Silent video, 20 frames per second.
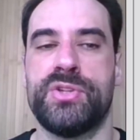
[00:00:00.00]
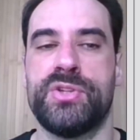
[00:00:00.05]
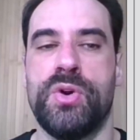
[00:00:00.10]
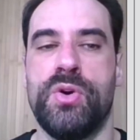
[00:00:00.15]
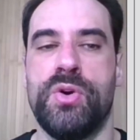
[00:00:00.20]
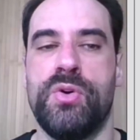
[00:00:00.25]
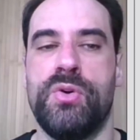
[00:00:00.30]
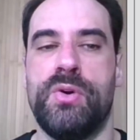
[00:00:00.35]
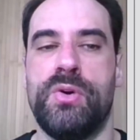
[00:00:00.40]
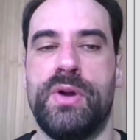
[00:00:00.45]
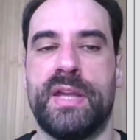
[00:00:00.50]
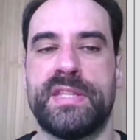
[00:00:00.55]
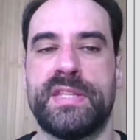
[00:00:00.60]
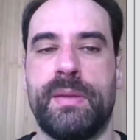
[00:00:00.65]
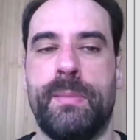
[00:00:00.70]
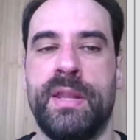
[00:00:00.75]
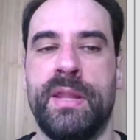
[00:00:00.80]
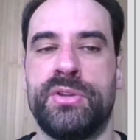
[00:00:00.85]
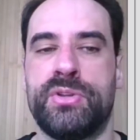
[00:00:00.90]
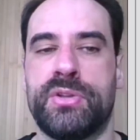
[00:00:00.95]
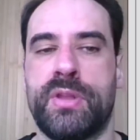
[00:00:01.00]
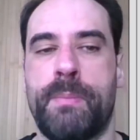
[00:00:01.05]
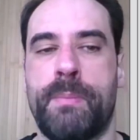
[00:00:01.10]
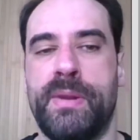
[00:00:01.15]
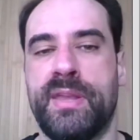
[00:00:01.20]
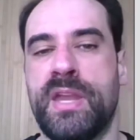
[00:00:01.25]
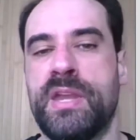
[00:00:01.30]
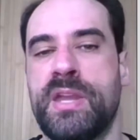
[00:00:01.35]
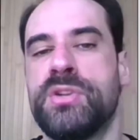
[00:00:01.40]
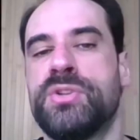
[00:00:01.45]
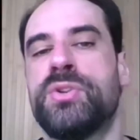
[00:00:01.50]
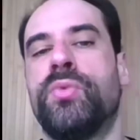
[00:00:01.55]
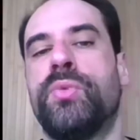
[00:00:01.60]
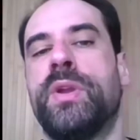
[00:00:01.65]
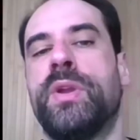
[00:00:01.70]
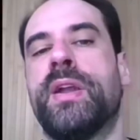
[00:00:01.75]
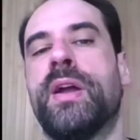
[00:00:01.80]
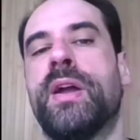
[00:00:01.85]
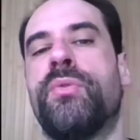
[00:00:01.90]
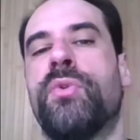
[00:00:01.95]
So as a malicious application,
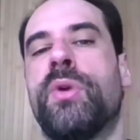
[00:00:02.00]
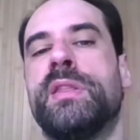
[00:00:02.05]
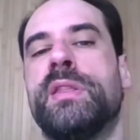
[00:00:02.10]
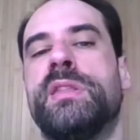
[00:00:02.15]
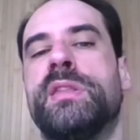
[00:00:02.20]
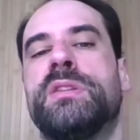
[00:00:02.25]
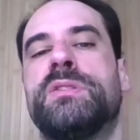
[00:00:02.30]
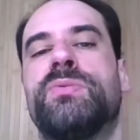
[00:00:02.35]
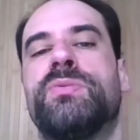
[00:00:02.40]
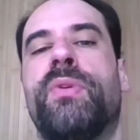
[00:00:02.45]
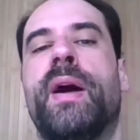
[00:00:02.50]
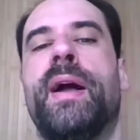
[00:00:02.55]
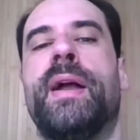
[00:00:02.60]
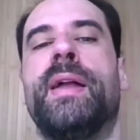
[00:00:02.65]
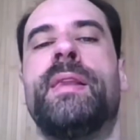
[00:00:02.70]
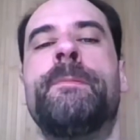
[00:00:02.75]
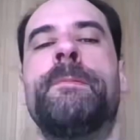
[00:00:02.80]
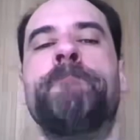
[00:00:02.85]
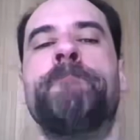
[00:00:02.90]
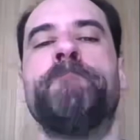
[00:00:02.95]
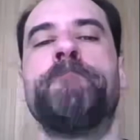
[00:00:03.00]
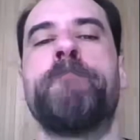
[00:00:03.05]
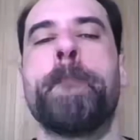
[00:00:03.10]
we can write this file